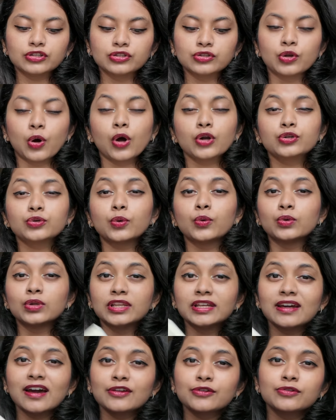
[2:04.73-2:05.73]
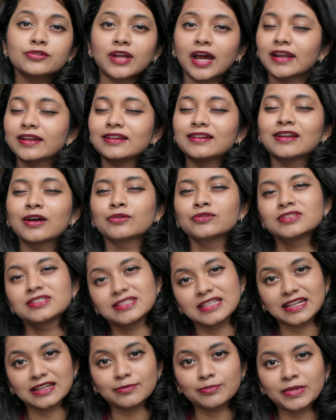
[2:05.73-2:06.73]
not only are you writing down
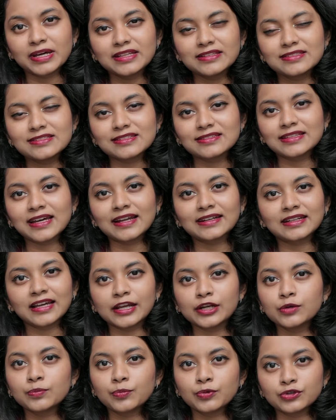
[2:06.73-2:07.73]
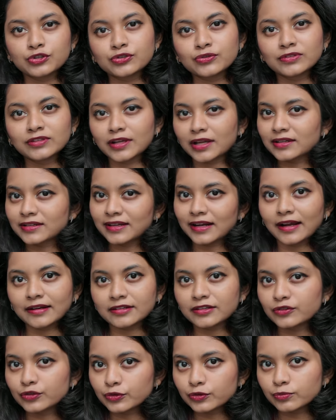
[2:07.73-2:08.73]
statements that kind of put you in that
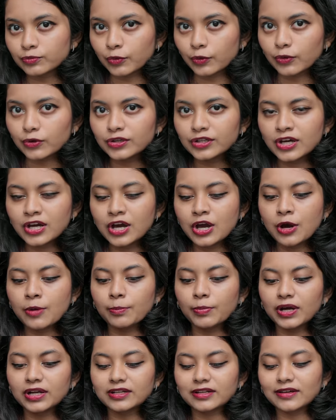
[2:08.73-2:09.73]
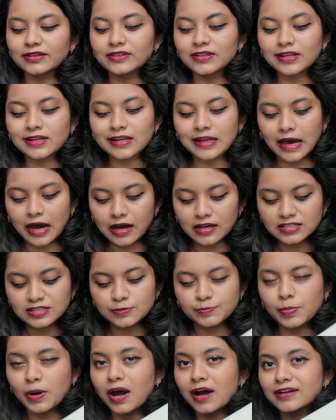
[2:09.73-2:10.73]
gratitude mode, but the
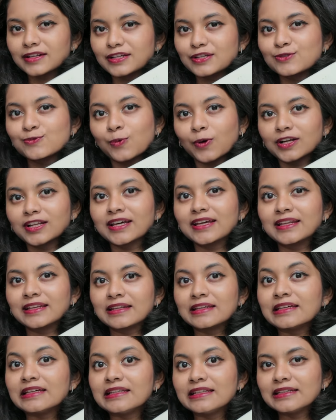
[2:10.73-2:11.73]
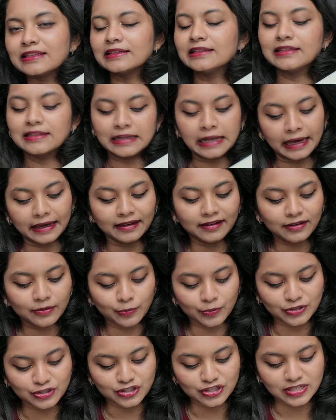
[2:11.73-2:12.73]
last part is what I really like,
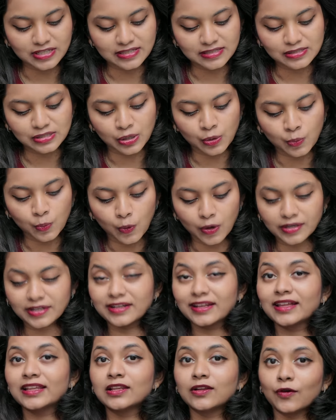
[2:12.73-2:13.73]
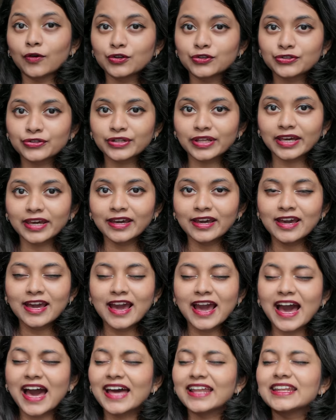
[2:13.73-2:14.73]
which is what did I learn today.
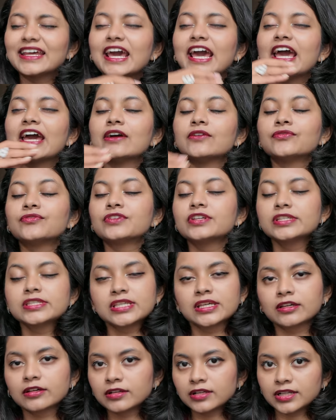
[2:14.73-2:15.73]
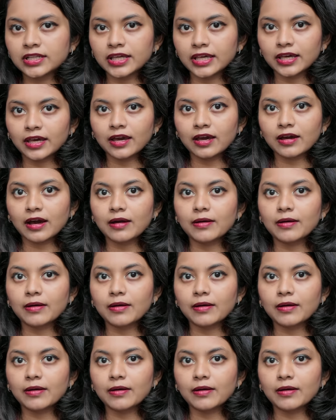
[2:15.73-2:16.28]
And every single day,